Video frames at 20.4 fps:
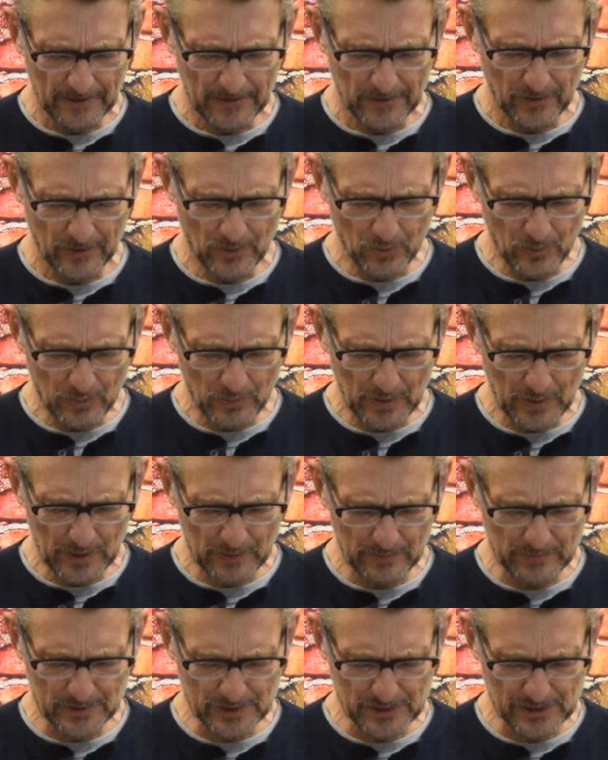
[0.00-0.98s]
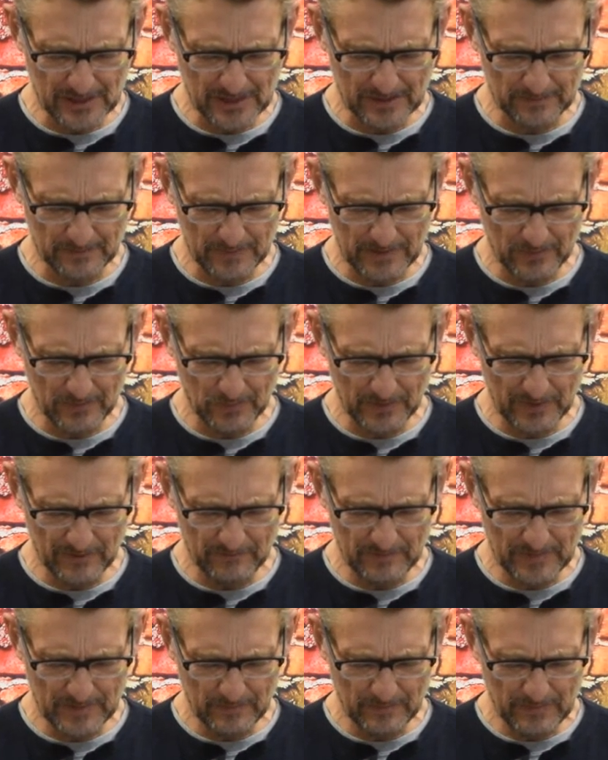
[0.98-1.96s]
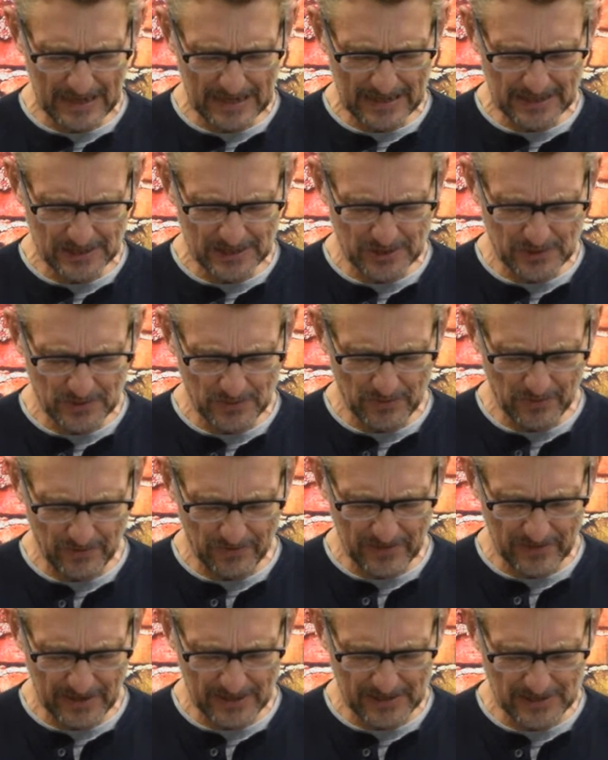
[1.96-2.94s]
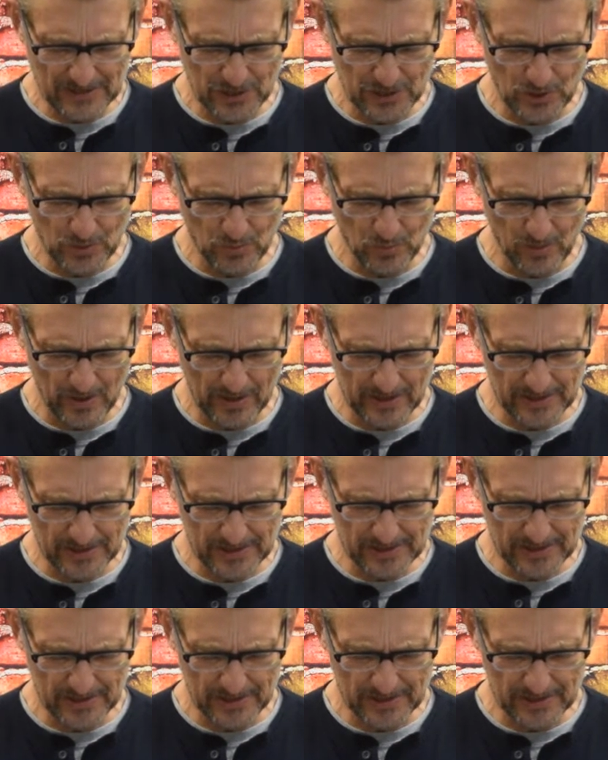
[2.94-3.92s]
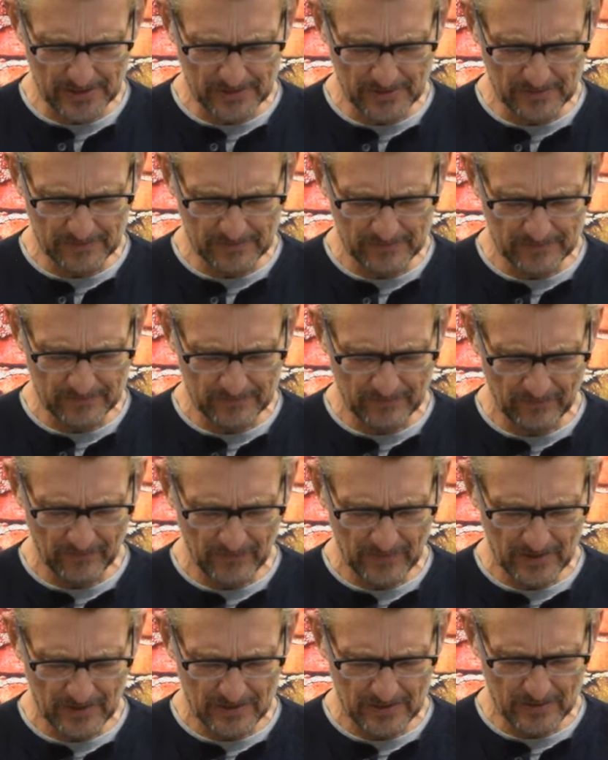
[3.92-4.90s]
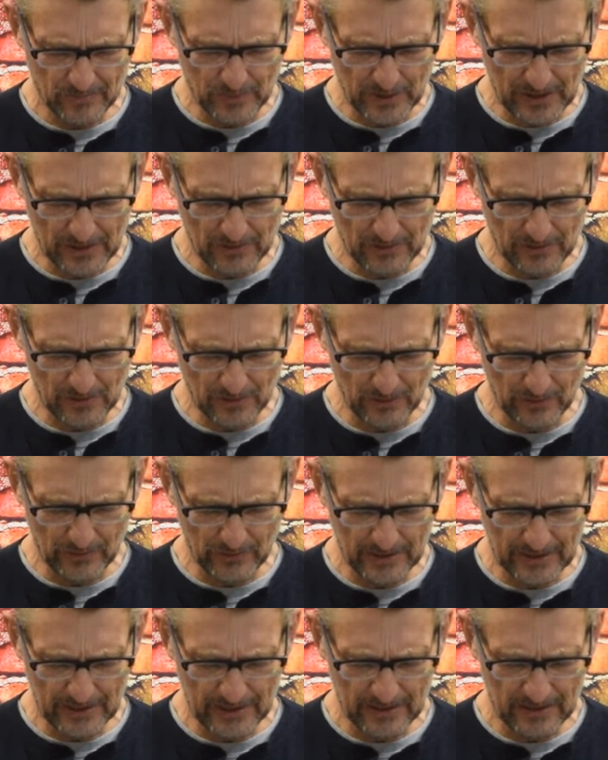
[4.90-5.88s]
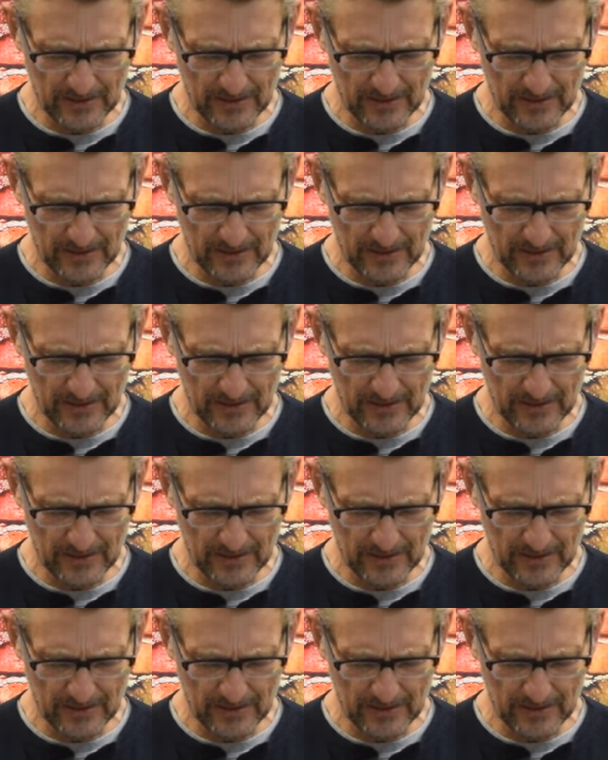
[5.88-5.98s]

your workmanship and we've been made to do the things that you want us to do, to bring you glory.